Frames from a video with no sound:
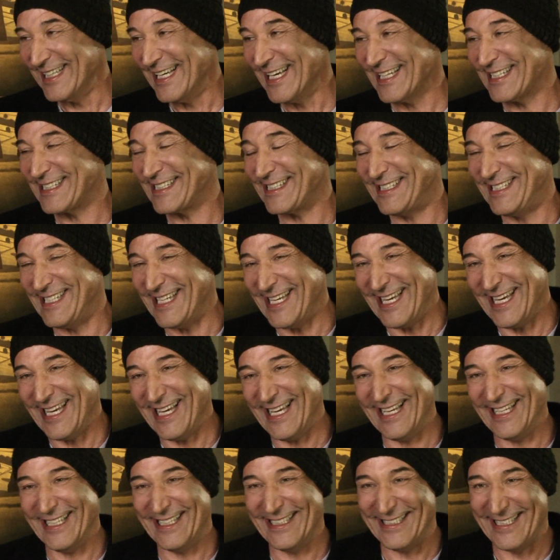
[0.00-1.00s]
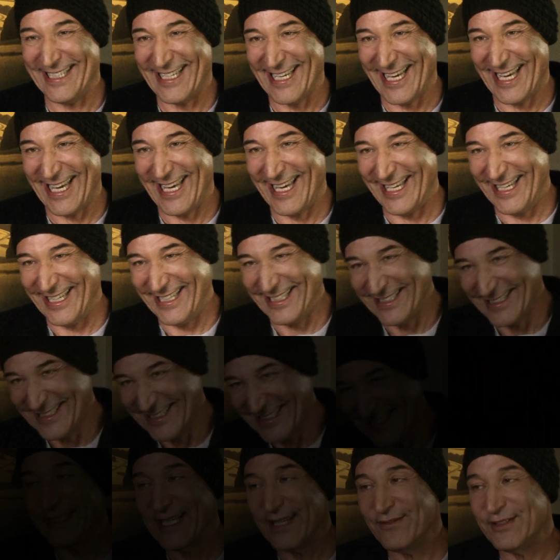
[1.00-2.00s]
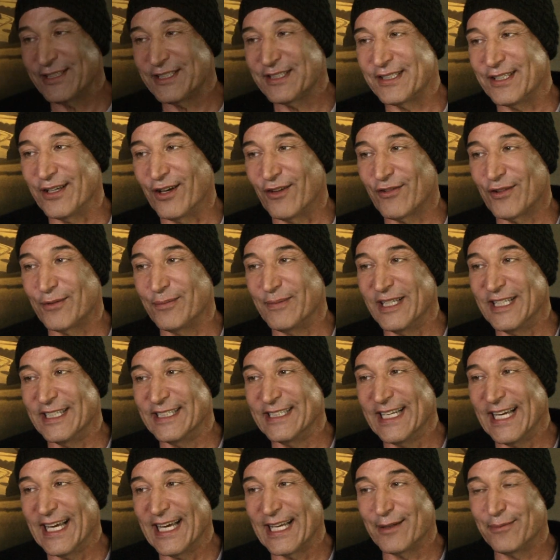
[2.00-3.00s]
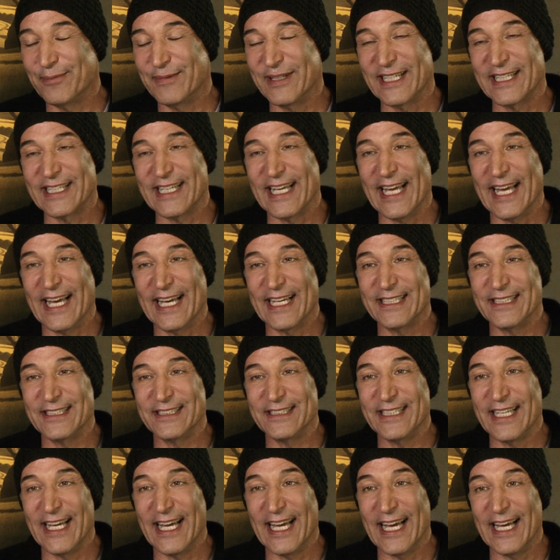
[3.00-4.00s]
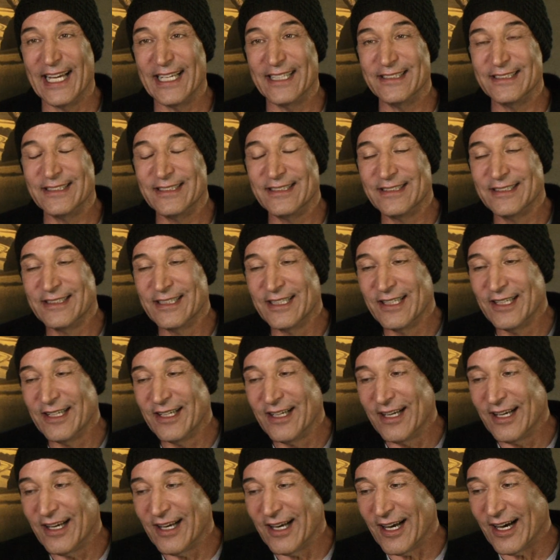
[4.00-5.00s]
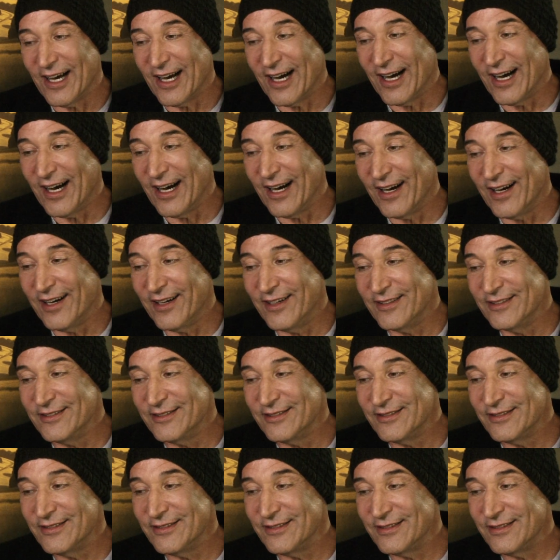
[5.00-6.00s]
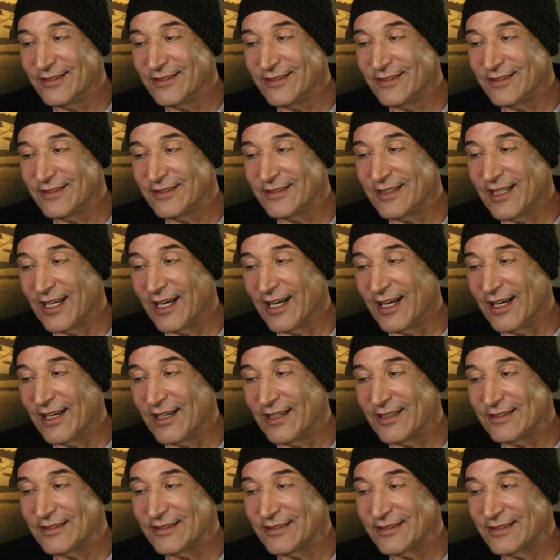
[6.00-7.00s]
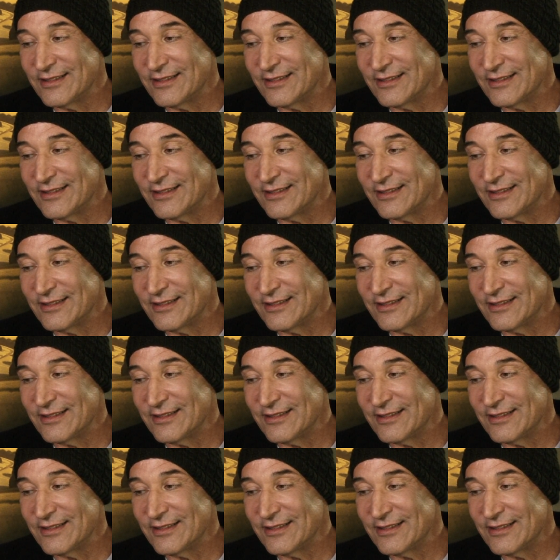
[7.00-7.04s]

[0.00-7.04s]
next day. David Silverman had a big hand in that. Uh, uh,